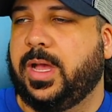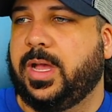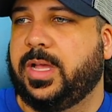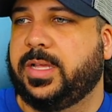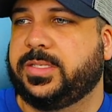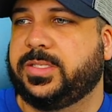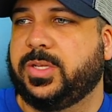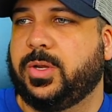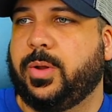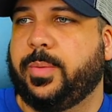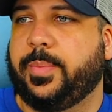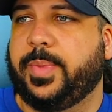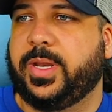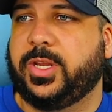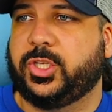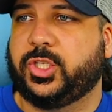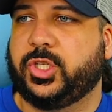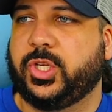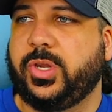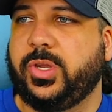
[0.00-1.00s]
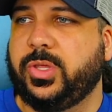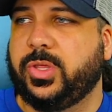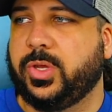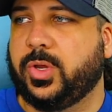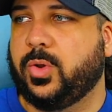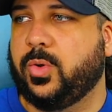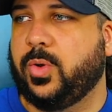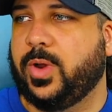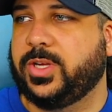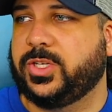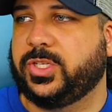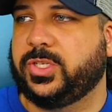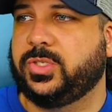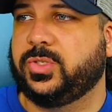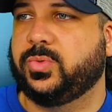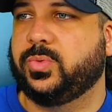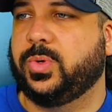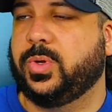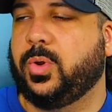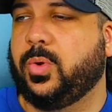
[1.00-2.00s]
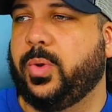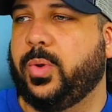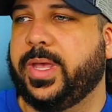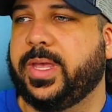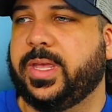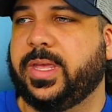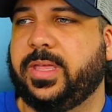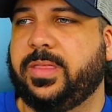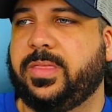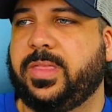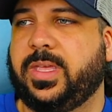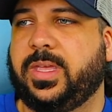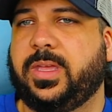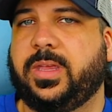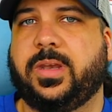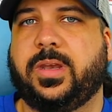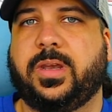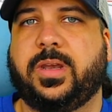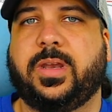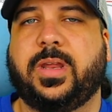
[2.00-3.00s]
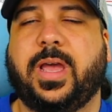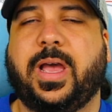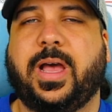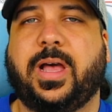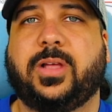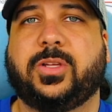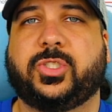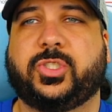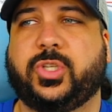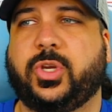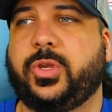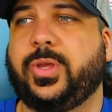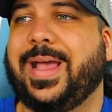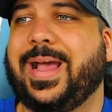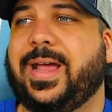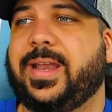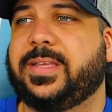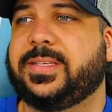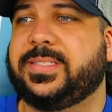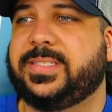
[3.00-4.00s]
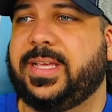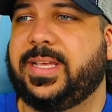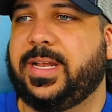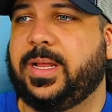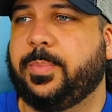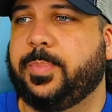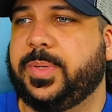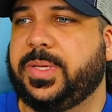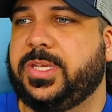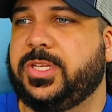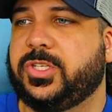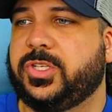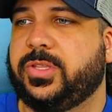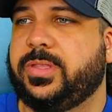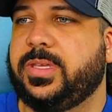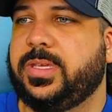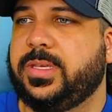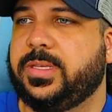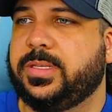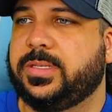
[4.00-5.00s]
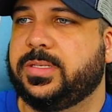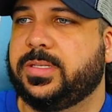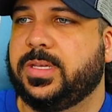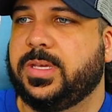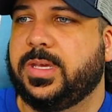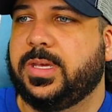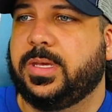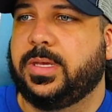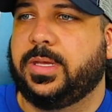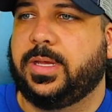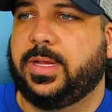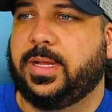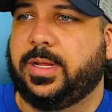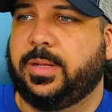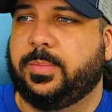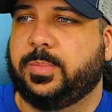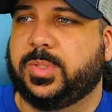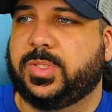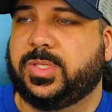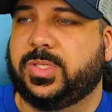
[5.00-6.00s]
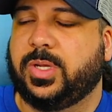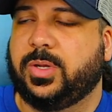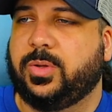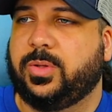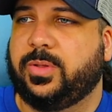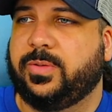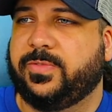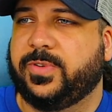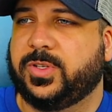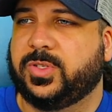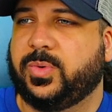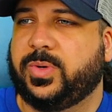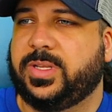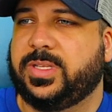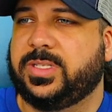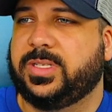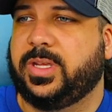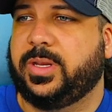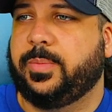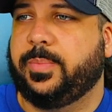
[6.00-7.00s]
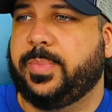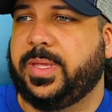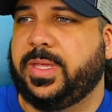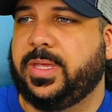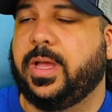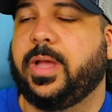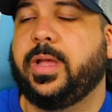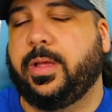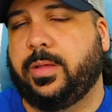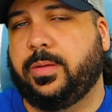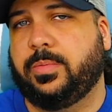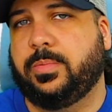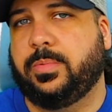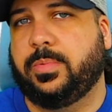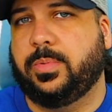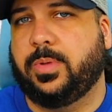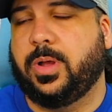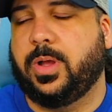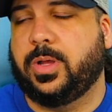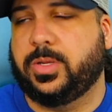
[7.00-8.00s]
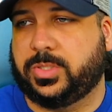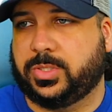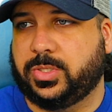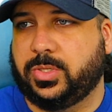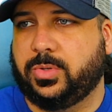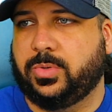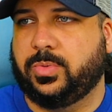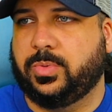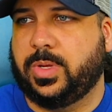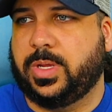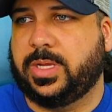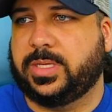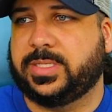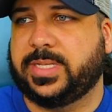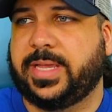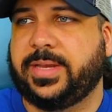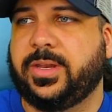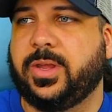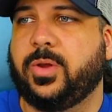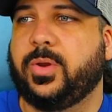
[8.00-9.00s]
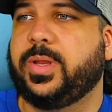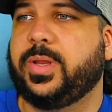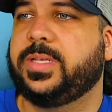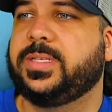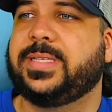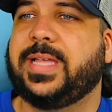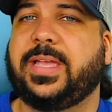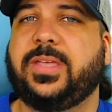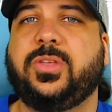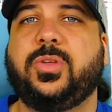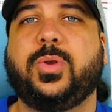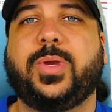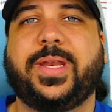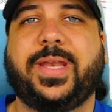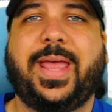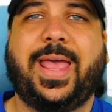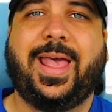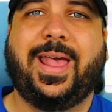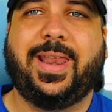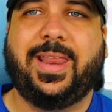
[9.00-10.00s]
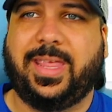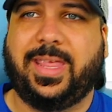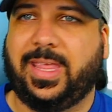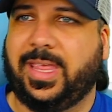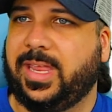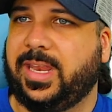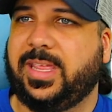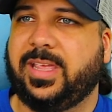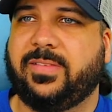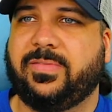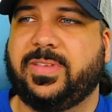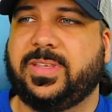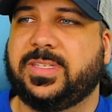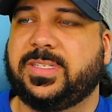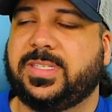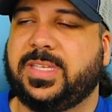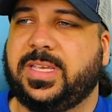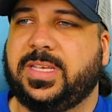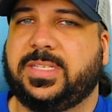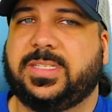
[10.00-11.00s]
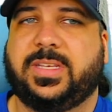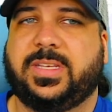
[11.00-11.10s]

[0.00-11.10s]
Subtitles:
So I'm going to show you the questions real quick, and then I'll show you how to set up each of these. So the first one is going to be, also a side note is that you can edit any of these things.